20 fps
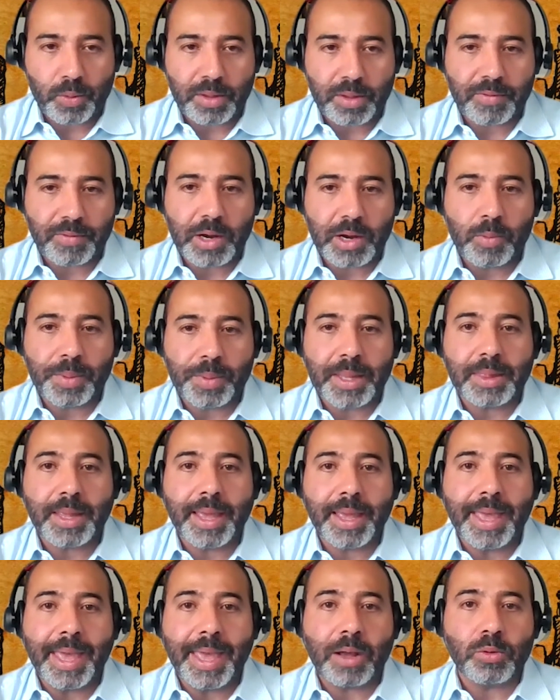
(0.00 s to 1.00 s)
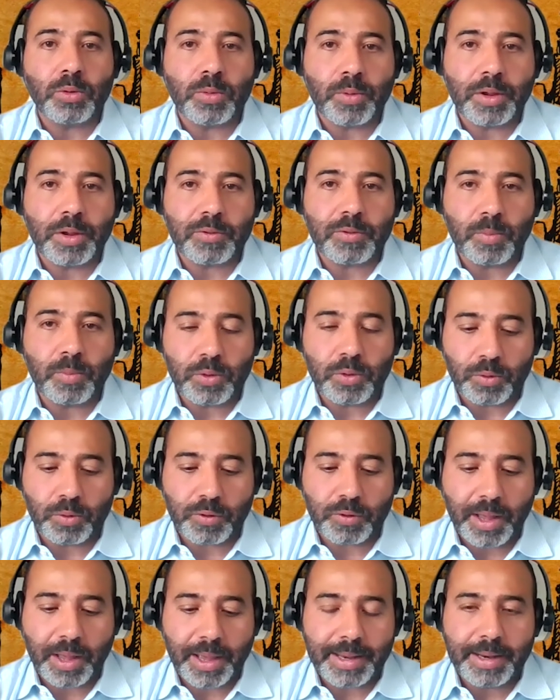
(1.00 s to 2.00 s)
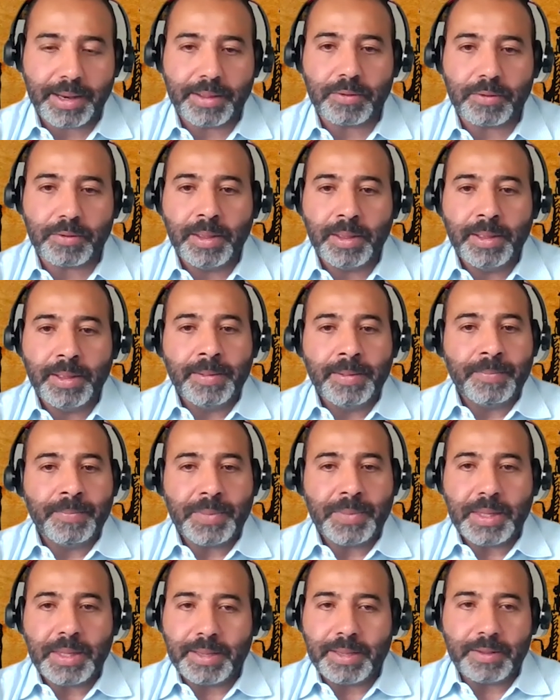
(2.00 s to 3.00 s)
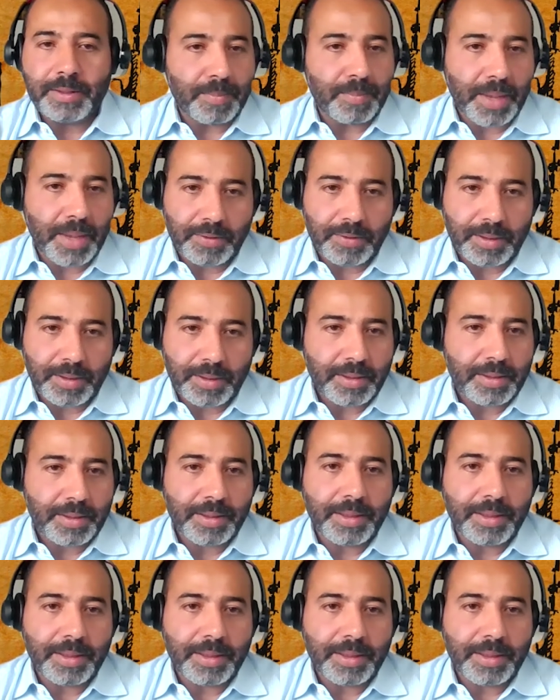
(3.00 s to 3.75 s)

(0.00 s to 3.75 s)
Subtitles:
developing the ecotourism on those islands, it's amazing.